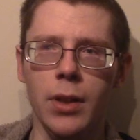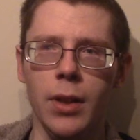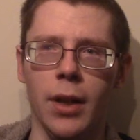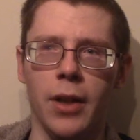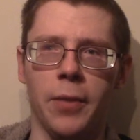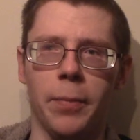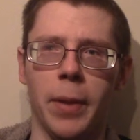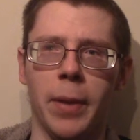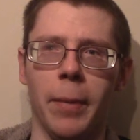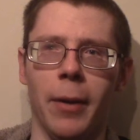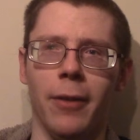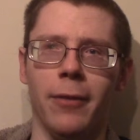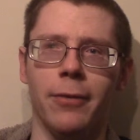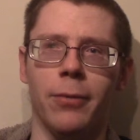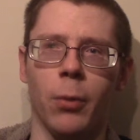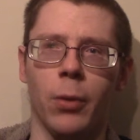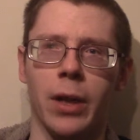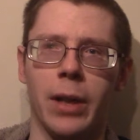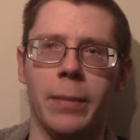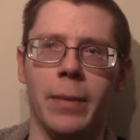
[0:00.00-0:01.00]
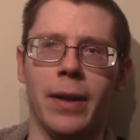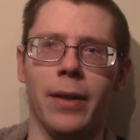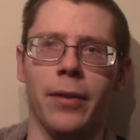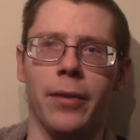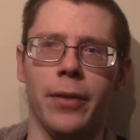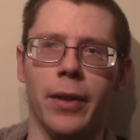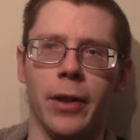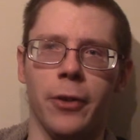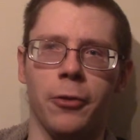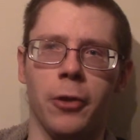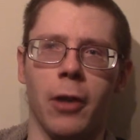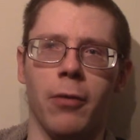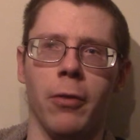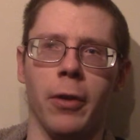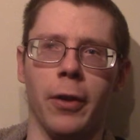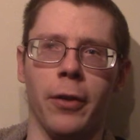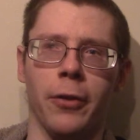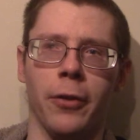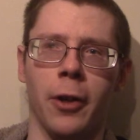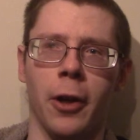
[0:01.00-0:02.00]
I spent about 40 minutes a day
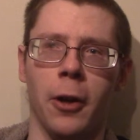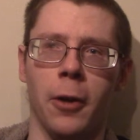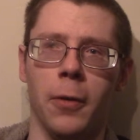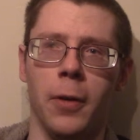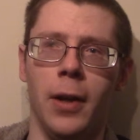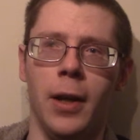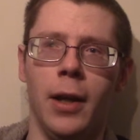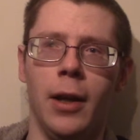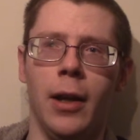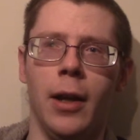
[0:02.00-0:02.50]
shoveling snow.